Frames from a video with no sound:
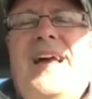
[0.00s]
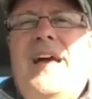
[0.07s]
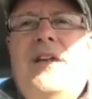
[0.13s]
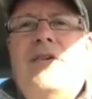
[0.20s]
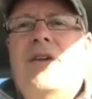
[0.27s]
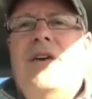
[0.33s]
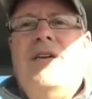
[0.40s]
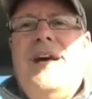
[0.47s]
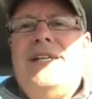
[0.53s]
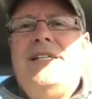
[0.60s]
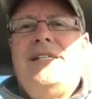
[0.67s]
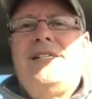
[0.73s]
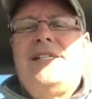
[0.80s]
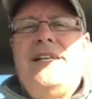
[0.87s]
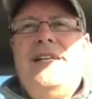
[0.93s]
I don't know. I
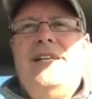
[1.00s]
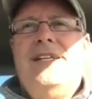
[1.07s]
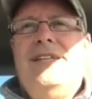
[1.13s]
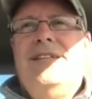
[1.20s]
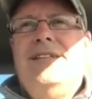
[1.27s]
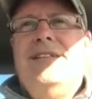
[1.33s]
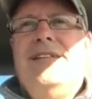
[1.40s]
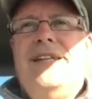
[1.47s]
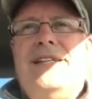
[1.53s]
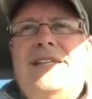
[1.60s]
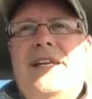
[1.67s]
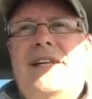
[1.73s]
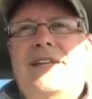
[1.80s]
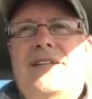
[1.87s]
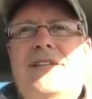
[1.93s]
just
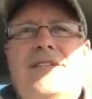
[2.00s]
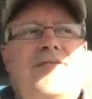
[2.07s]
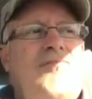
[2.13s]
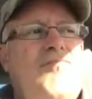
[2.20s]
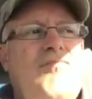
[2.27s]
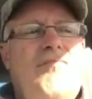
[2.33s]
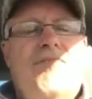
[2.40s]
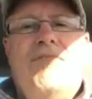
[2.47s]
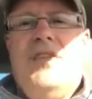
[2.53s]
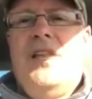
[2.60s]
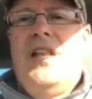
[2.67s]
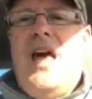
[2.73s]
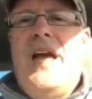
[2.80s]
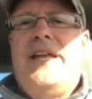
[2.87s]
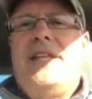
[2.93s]

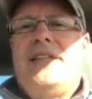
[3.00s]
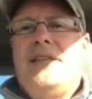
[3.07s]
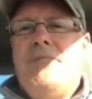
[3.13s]
didn't like